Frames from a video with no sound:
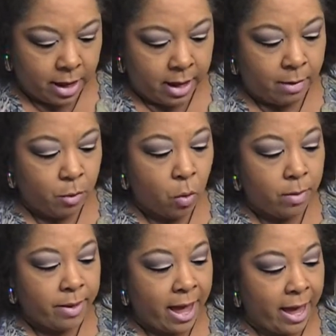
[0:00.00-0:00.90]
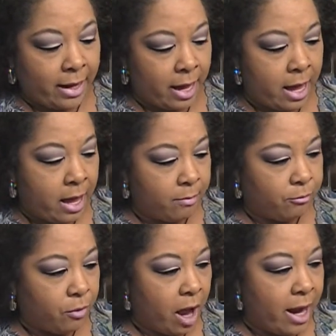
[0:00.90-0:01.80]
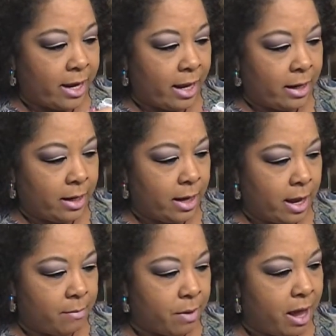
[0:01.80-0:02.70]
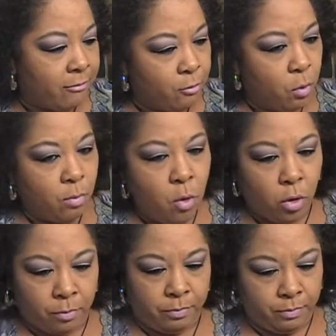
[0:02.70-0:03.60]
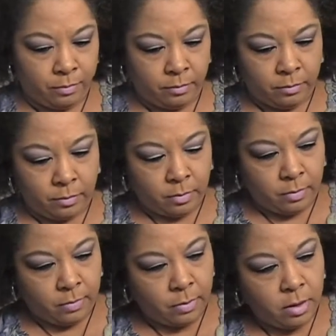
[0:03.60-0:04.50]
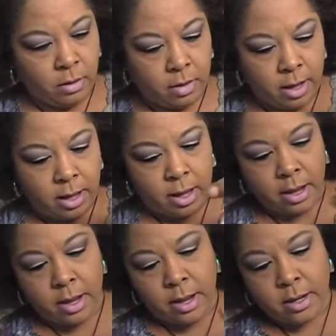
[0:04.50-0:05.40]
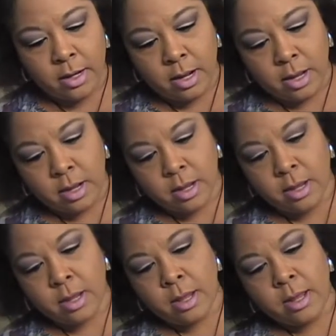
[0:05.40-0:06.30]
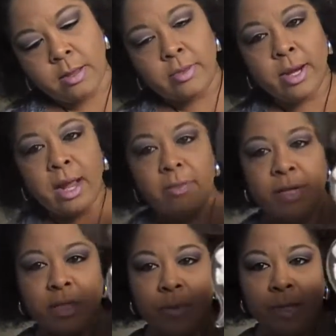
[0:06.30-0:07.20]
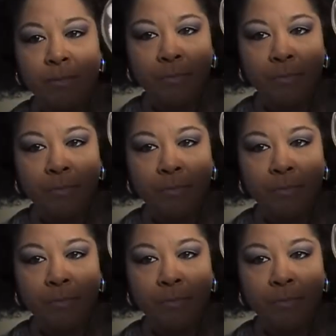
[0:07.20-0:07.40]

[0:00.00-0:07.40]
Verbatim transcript: And I'm going back um, Friday and buy four more. And then I got this one.